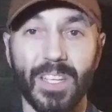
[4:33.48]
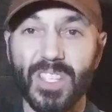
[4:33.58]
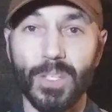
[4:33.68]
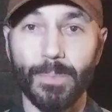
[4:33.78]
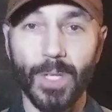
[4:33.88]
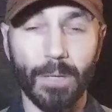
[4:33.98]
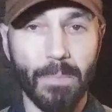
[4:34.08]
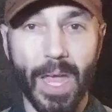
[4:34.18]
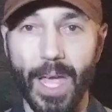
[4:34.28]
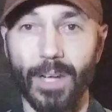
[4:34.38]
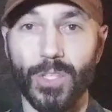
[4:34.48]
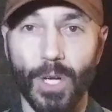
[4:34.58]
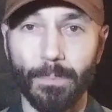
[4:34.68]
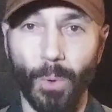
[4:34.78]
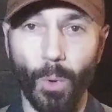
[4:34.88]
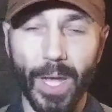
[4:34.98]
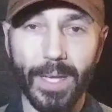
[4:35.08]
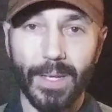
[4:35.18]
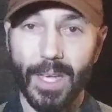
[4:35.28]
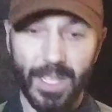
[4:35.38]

Get some young man or young boy.